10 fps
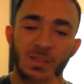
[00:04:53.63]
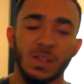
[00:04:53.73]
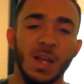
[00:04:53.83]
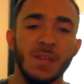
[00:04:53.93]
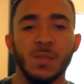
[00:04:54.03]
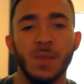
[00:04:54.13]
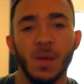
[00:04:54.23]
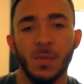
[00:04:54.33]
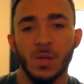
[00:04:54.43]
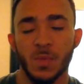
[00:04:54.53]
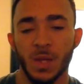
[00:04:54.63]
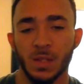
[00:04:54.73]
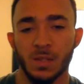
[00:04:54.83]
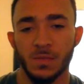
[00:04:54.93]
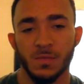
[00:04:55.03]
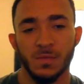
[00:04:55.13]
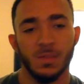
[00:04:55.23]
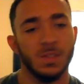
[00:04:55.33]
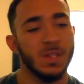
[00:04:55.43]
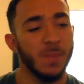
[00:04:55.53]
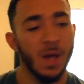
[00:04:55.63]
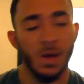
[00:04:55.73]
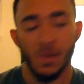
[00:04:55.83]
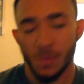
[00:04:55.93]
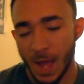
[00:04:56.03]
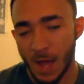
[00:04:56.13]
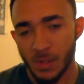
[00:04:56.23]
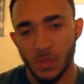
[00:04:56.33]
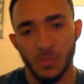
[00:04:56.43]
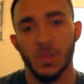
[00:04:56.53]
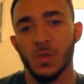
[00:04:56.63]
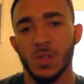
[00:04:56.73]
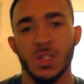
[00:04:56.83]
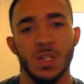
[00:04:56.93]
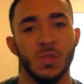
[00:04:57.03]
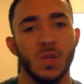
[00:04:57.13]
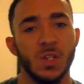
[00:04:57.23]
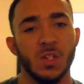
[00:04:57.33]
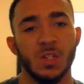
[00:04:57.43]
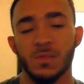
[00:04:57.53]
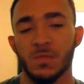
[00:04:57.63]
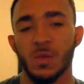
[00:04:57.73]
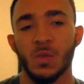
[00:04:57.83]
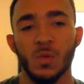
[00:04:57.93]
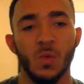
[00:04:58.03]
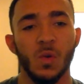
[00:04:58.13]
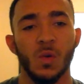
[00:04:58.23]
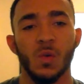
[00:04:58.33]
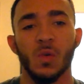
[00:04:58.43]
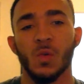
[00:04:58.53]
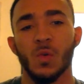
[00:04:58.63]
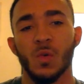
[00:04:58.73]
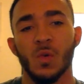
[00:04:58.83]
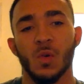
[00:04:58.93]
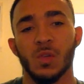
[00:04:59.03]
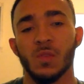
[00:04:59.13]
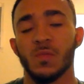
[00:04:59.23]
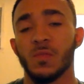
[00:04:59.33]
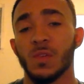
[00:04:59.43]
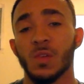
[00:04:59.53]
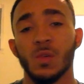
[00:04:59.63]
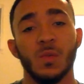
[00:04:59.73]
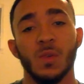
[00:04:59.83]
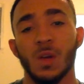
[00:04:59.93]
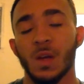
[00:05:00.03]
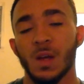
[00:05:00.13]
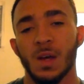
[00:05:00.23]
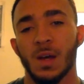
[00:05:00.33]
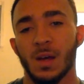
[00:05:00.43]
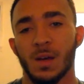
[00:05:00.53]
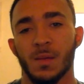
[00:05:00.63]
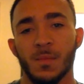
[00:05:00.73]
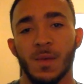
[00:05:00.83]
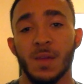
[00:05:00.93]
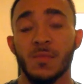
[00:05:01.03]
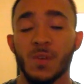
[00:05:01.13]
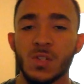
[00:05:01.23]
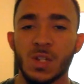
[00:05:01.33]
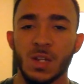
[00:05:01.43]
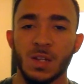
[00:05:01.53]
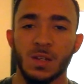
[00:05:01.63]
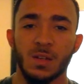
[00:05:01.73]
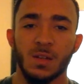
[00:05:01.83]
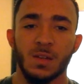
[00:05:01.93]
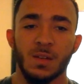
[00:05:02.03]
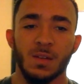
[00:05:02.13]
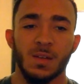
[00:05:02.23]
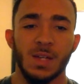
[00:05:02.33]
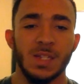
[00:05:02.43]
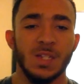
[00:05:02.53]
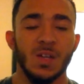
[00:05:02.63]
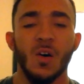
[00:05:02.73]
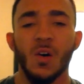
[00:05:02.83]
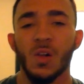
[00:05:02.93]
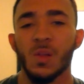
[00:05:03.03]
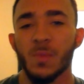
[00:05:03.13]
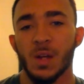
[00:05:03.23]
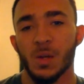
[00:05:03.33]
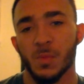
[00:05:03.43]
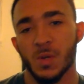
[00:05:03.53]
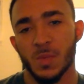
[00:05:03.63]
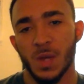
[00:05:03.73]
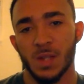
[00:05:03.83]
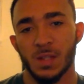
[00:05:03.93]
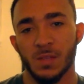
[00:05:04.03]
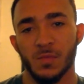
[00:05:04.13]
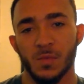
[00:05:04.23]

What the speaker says: Life's about perspective. It's about how you view a situation, you view the world, or you view adversity. It's all about your perspective.